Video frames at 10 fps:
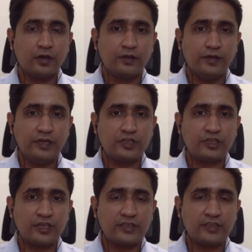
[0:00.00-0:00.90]
These
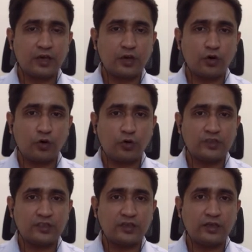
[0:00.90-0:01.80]
trends are
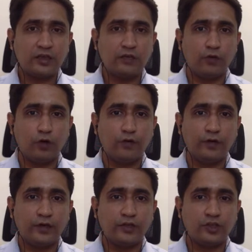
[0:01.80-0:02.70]
constantly
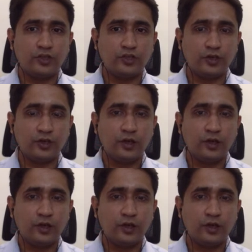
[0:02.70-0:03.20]
evolving and changing,